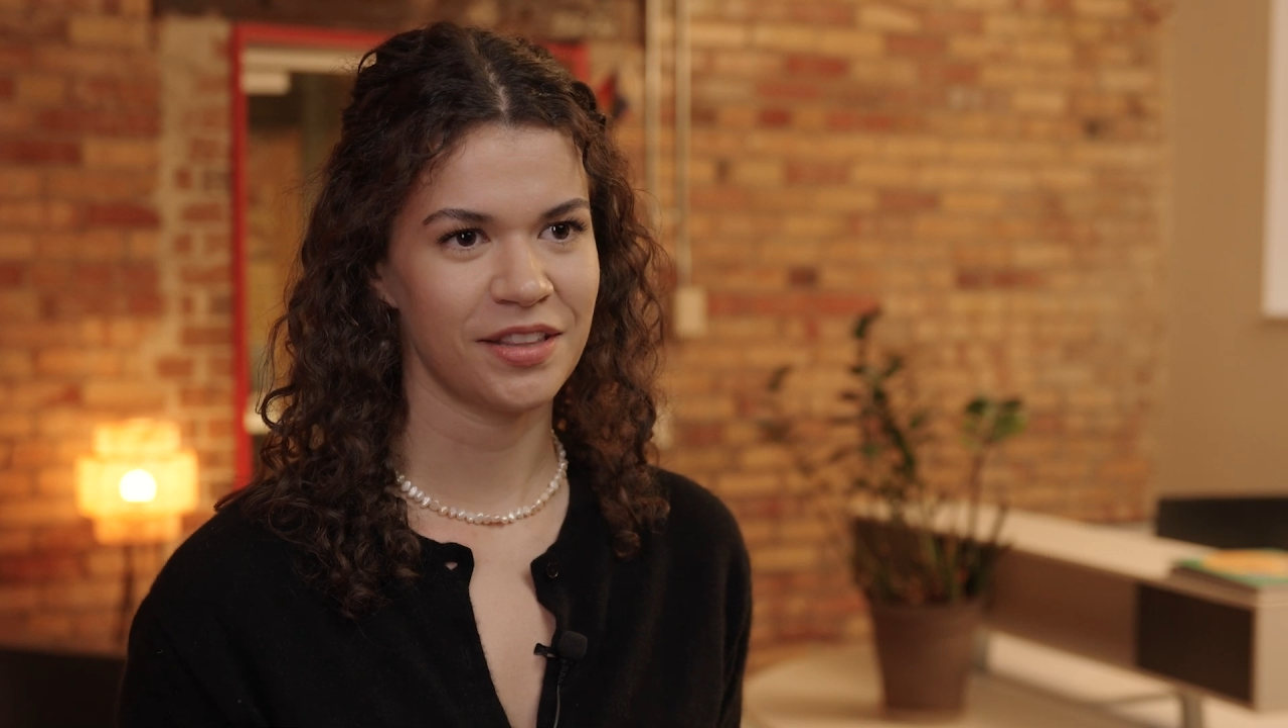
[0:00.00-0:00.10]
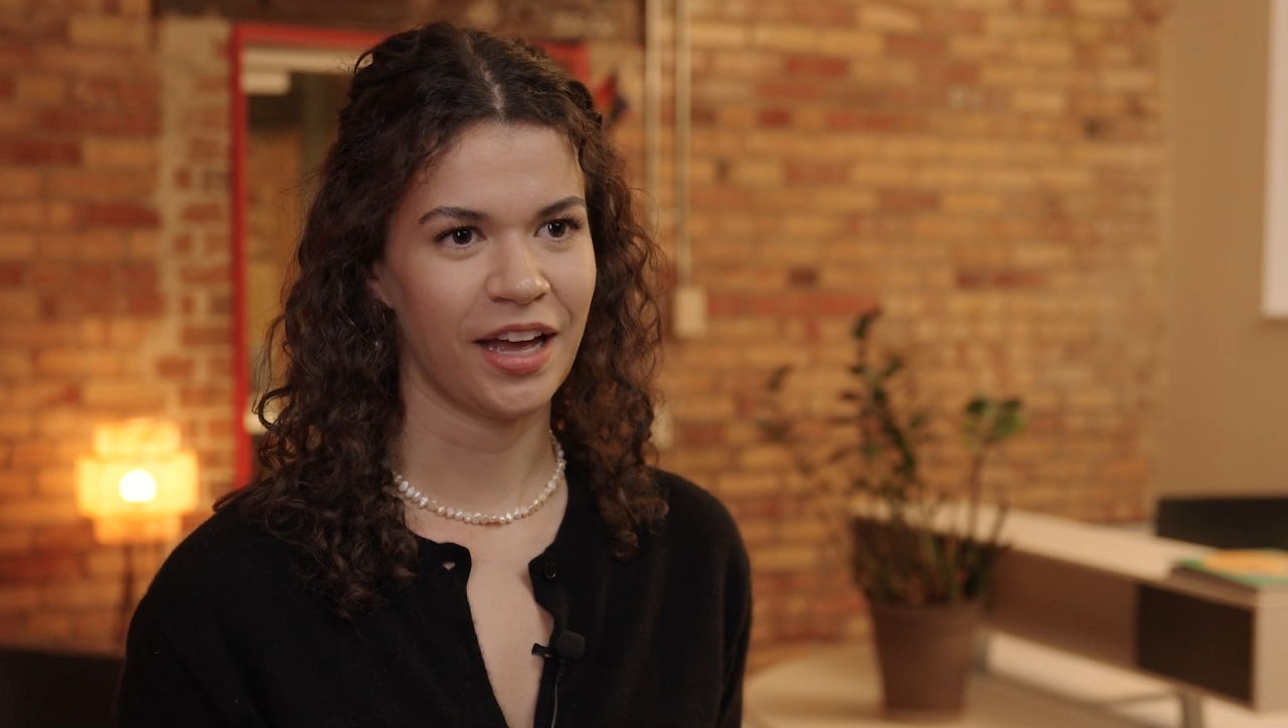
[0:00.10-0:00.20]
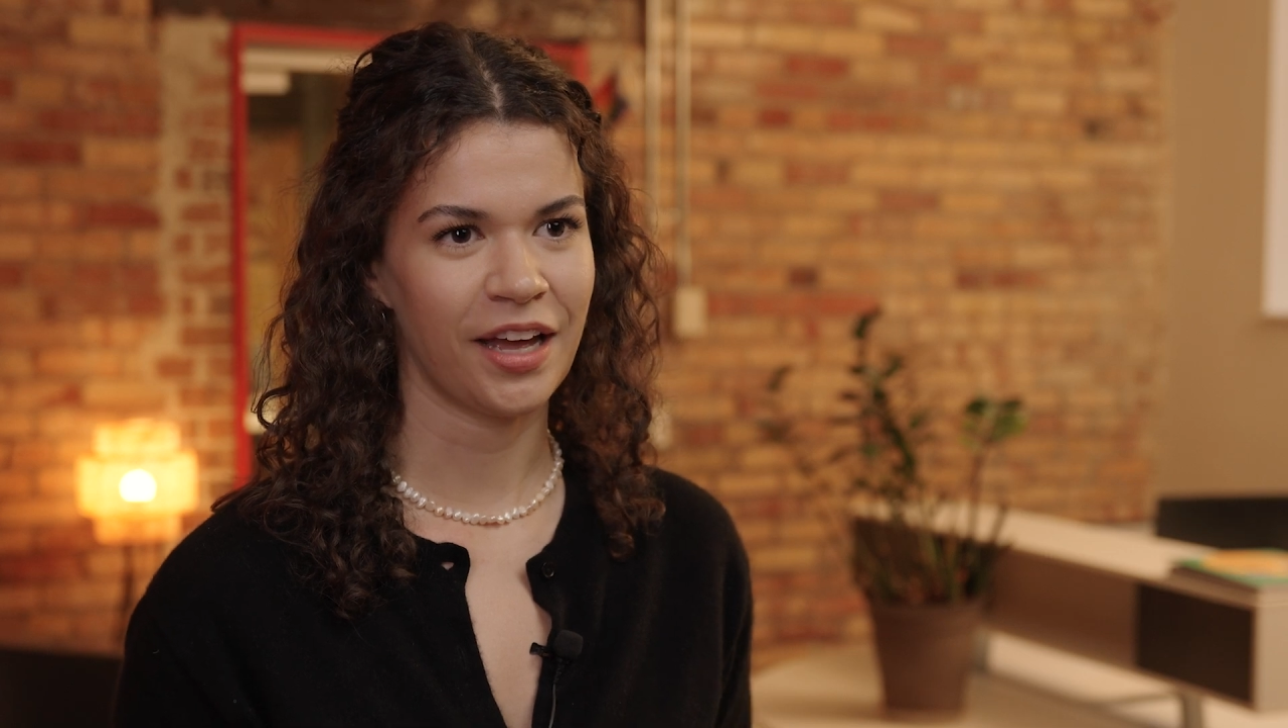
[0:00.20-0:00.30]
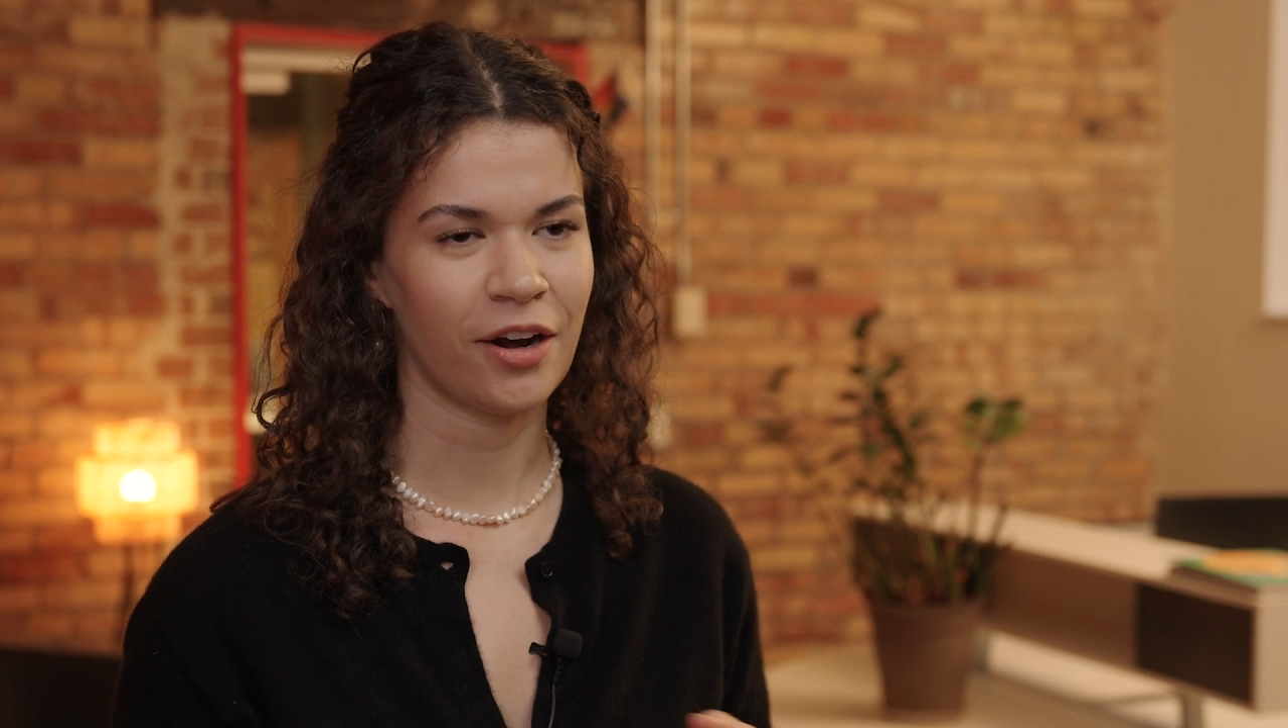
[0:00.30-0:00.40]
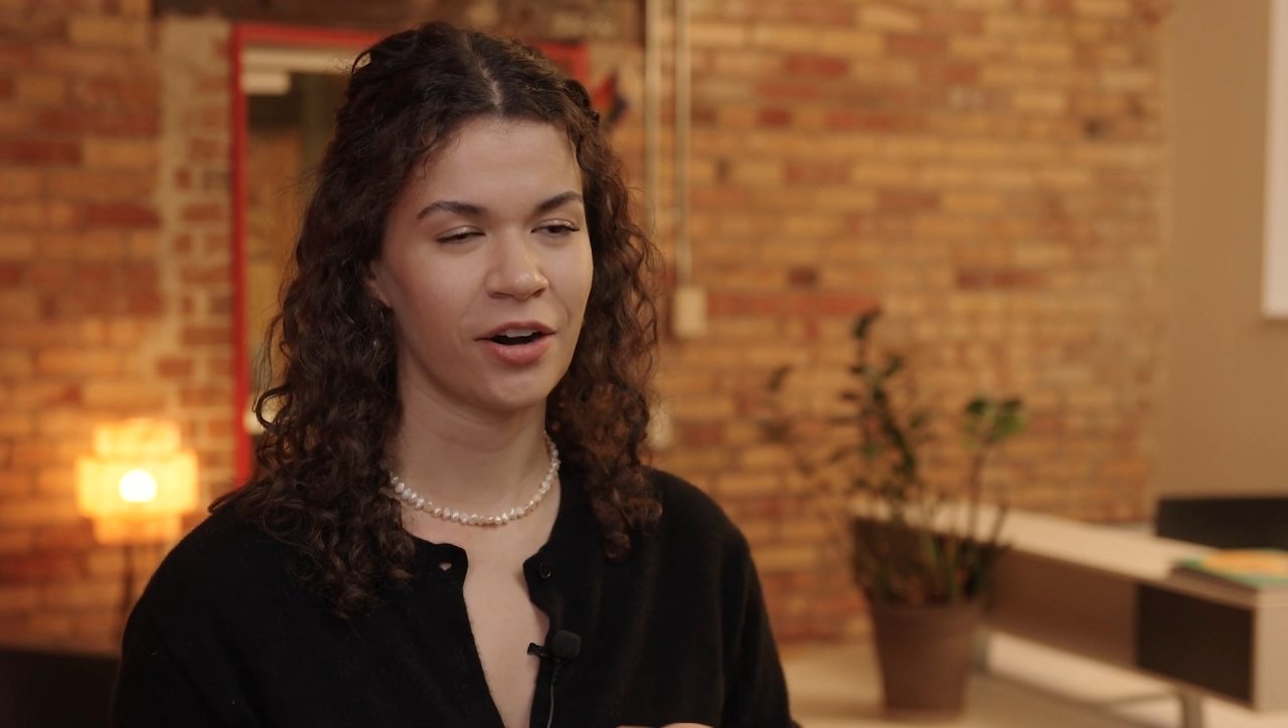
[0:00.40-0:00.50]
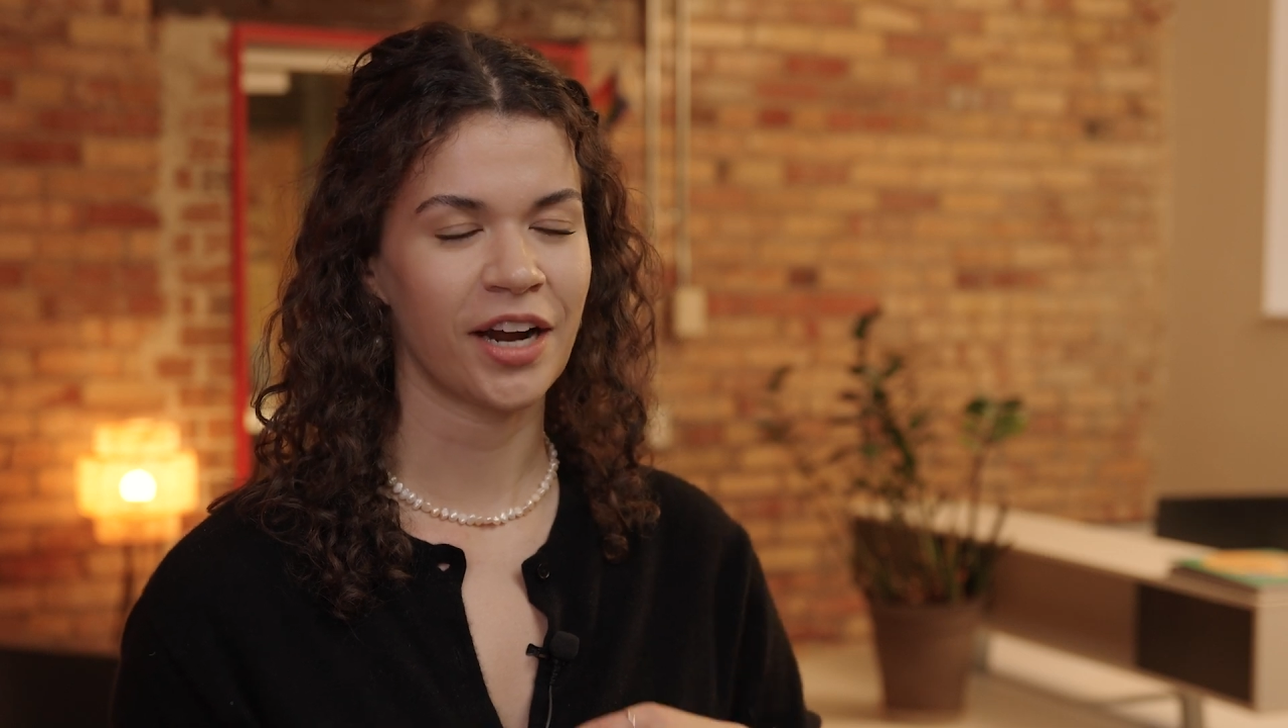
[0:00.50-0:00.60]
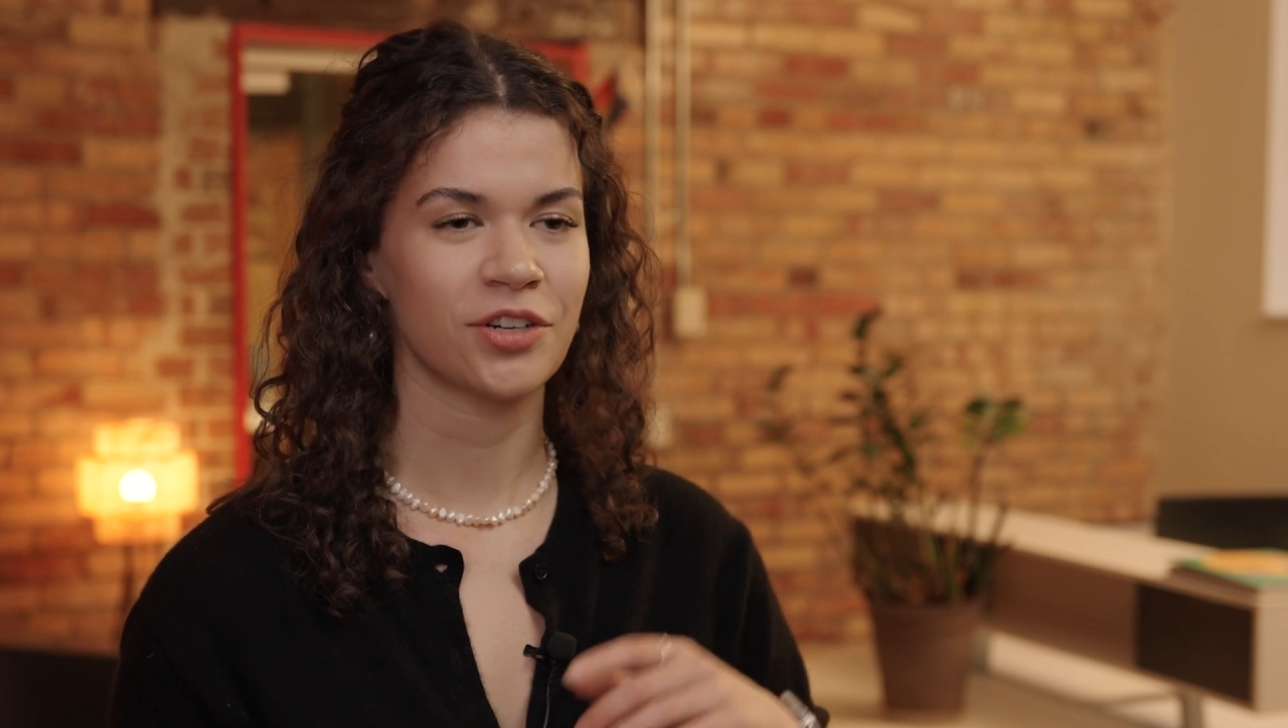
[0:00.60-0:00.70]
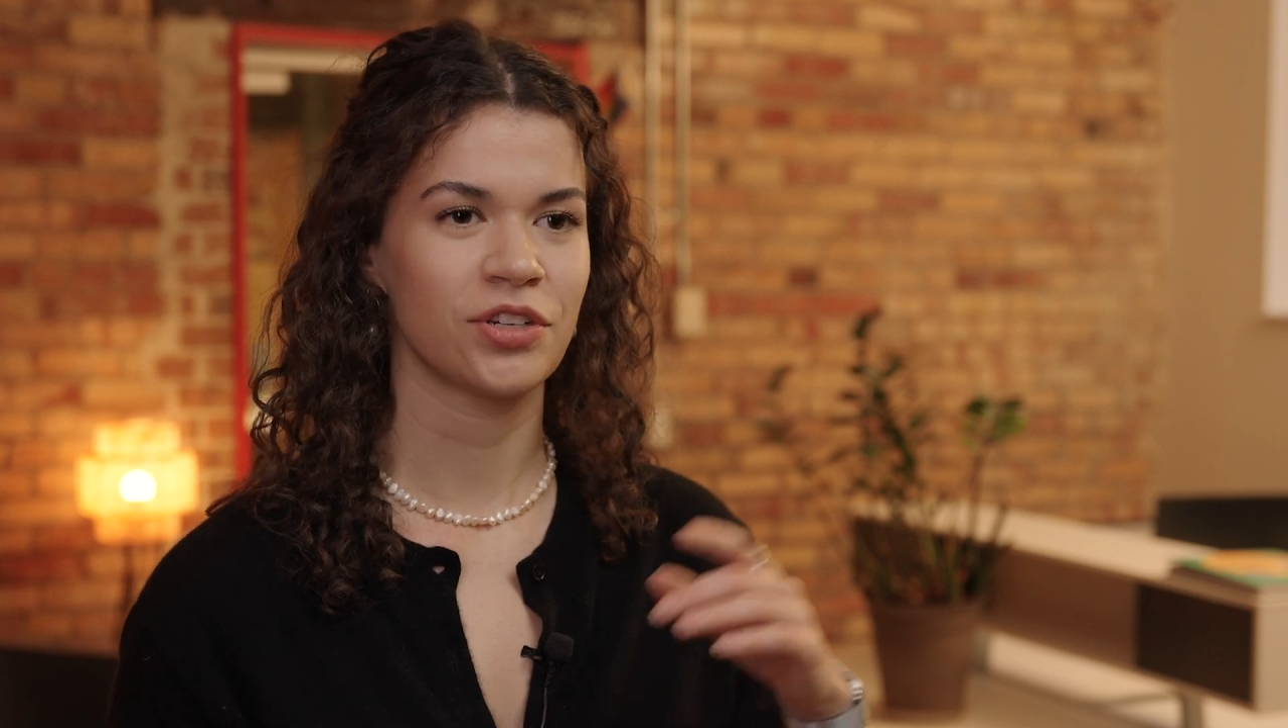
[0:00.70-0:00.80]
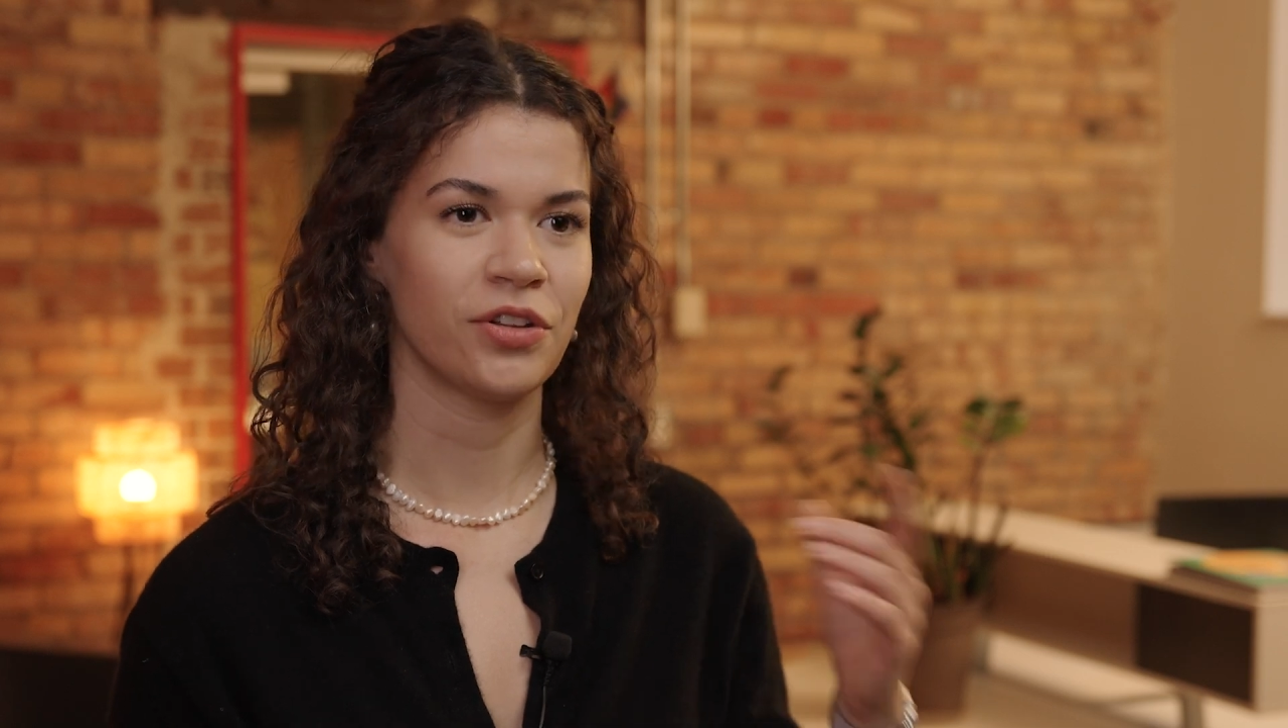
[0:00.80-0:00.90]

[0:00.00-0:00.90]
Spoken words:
that are actually